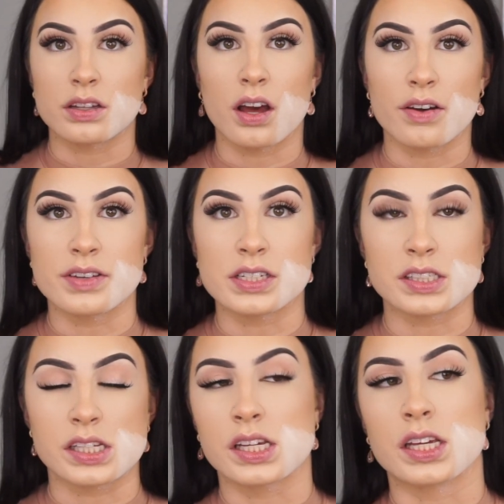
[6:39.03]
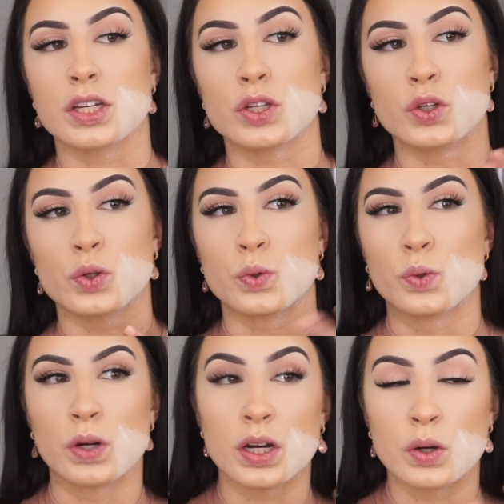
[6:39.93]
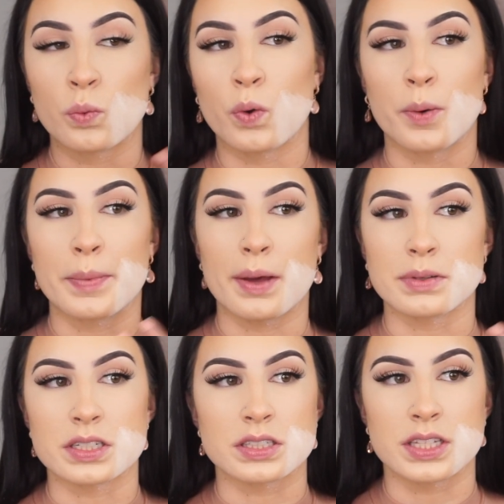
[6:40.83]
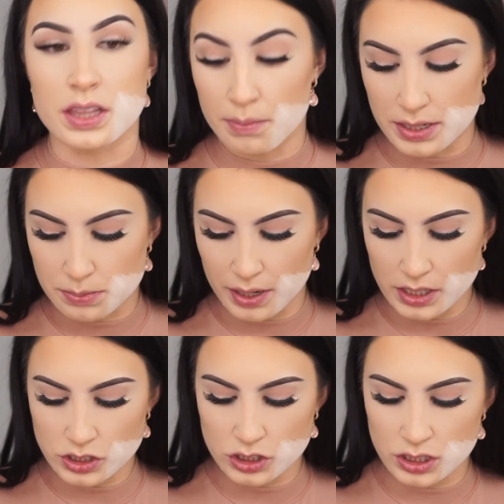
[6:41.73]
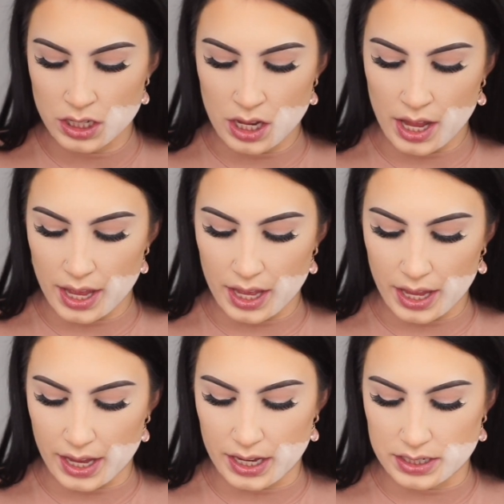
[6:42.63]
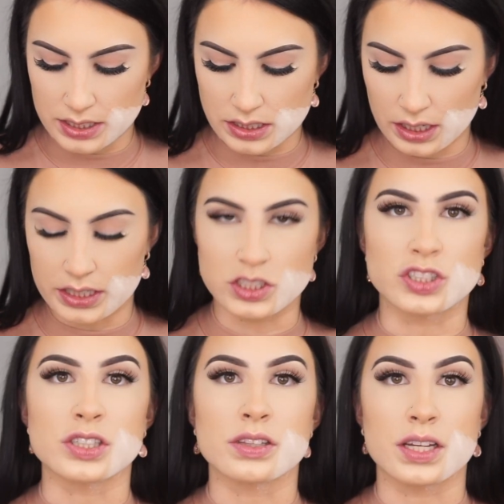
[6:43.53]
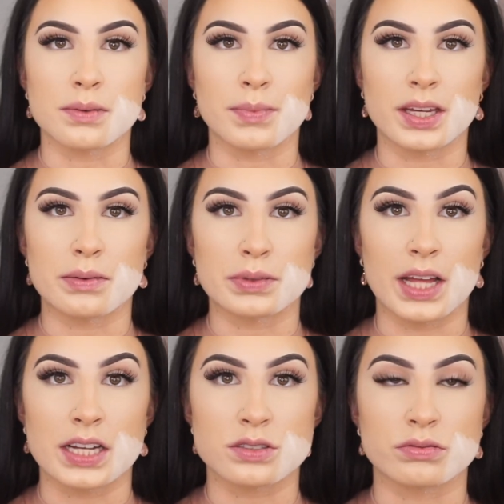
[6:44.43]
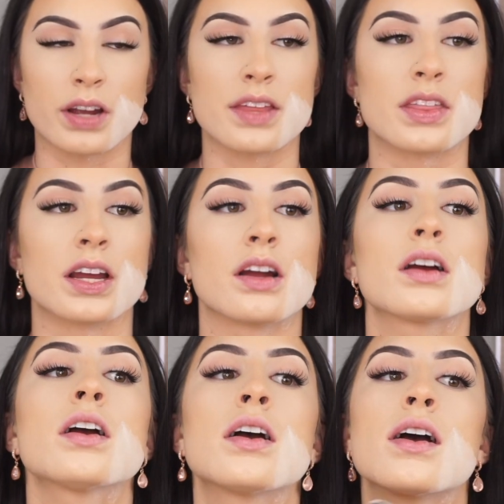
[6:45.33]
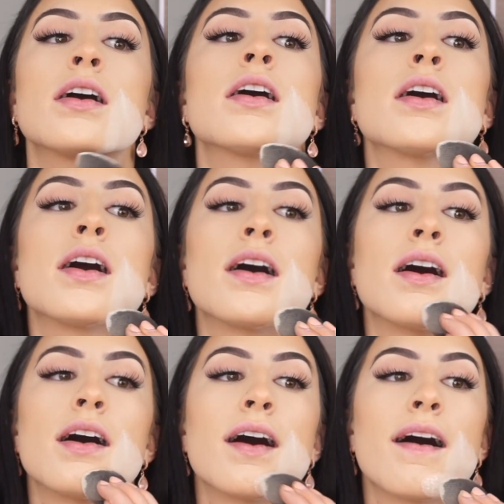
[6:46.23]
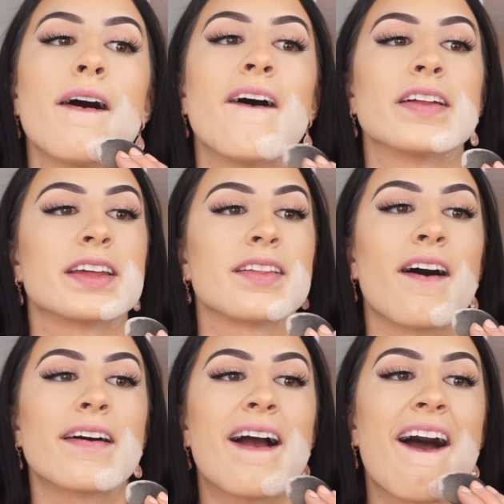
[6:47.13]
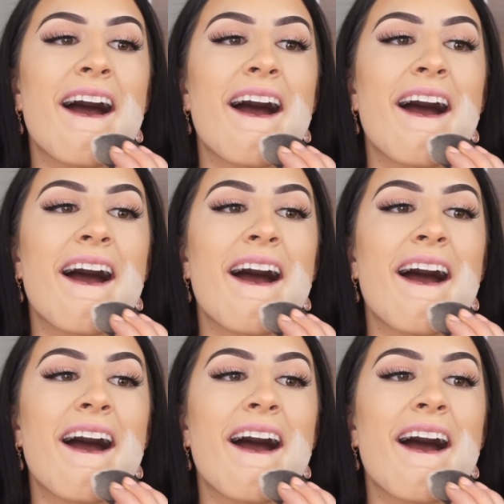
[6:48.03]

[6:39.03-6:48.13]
obviously you won't be able to see them as much, and it's going to ensure that your makeup lasts right there all day long.